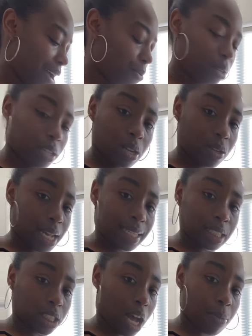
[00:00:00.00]
I really don't
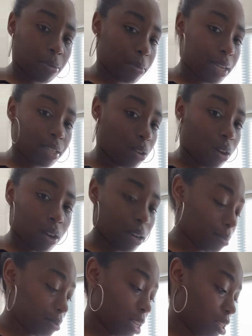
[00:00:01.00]
like this compromise
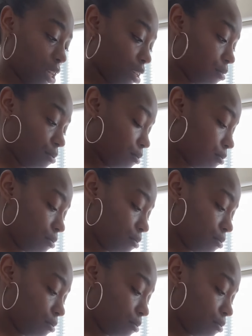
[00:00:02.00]
card. I'm telling you.